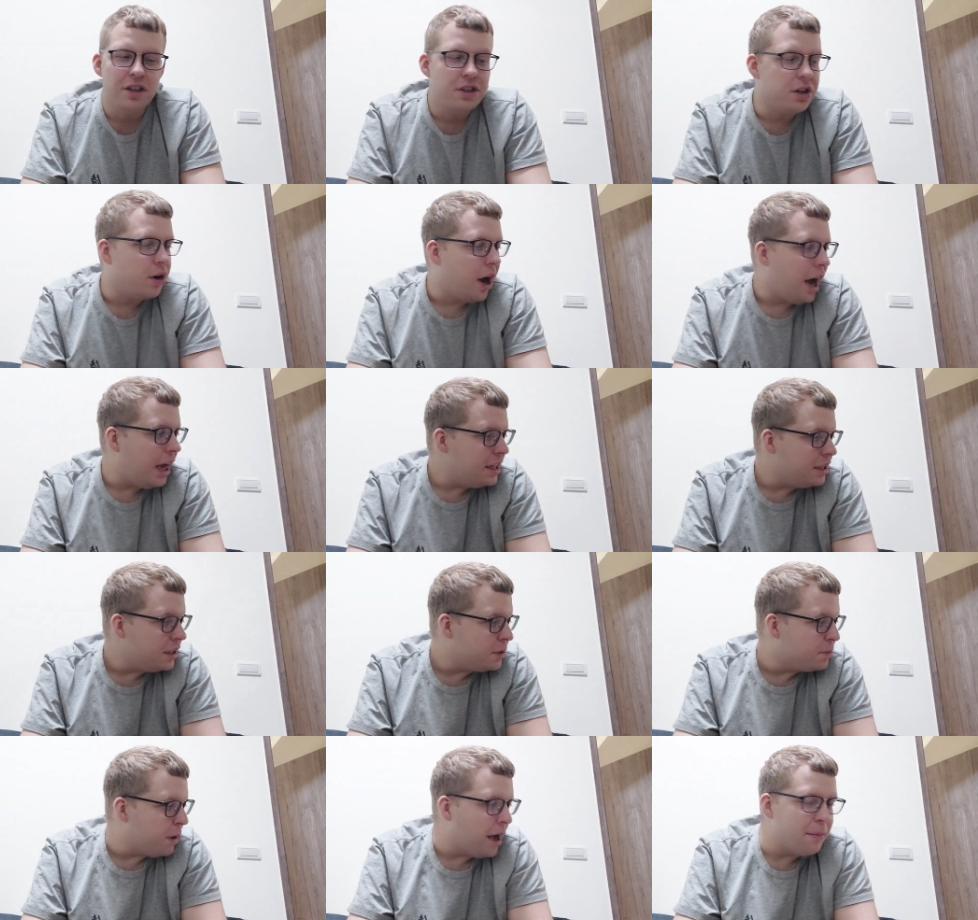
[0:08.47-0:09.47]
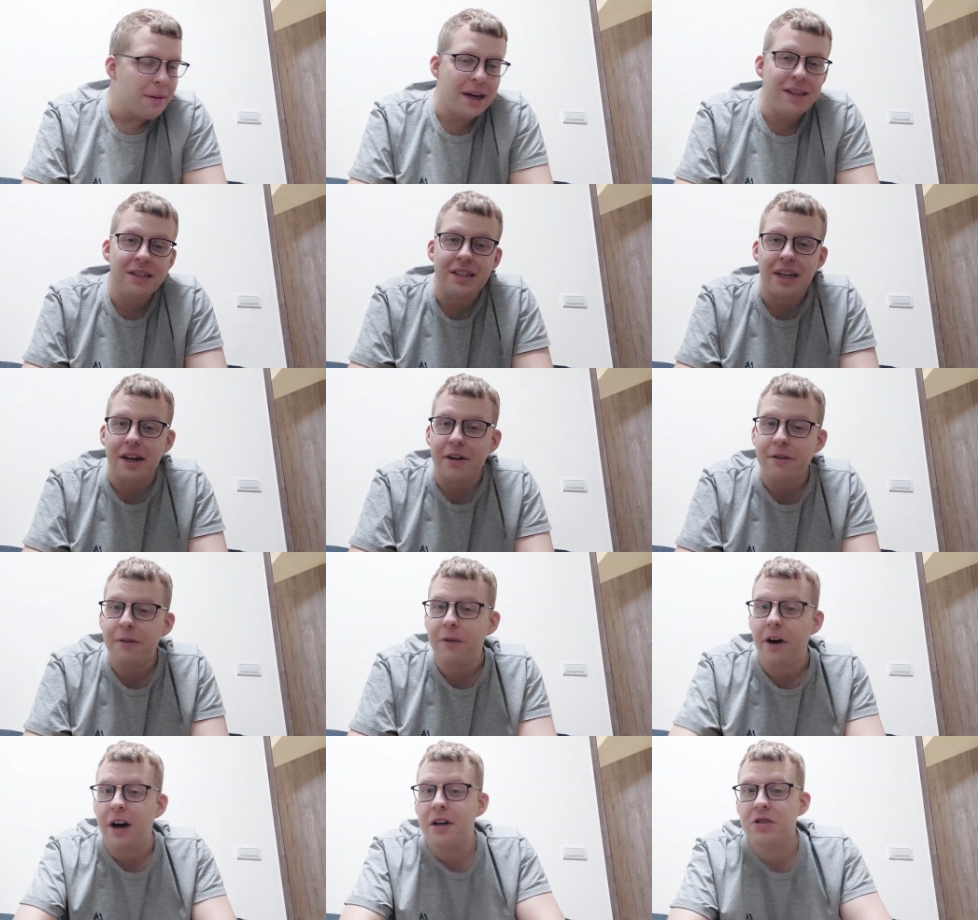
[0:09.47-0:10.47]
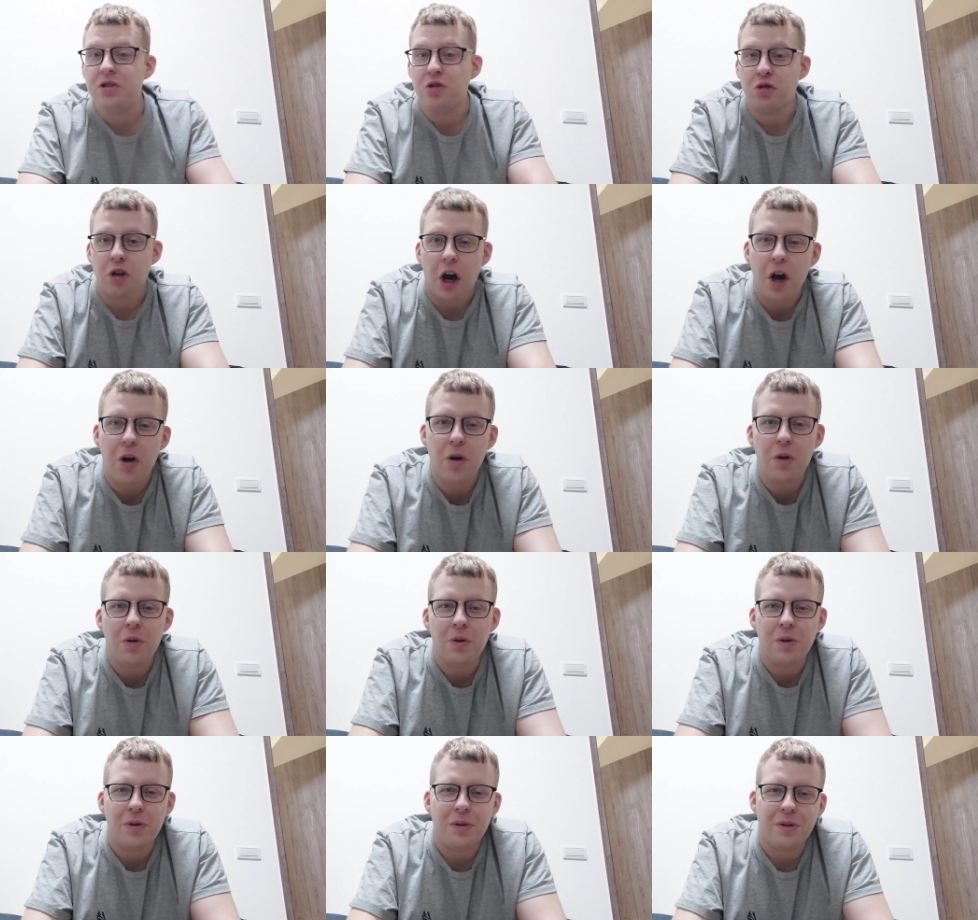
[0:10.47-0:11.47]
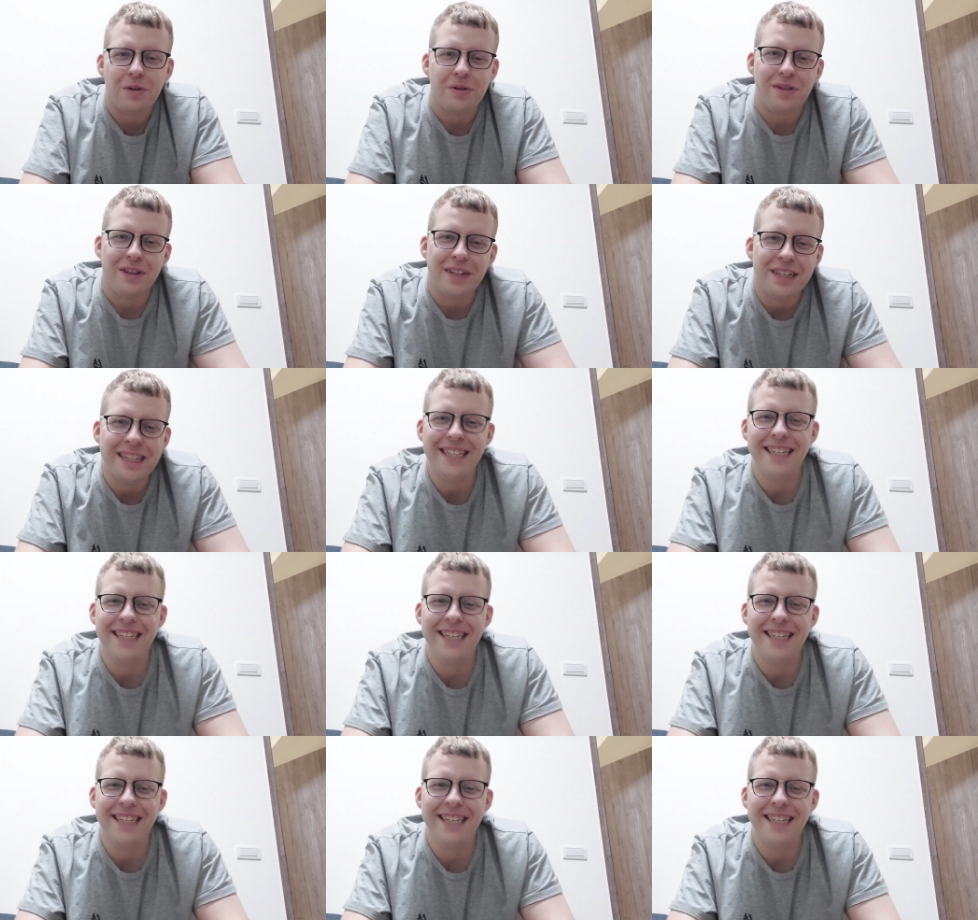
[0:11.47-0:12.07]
So I just bought myself a drone.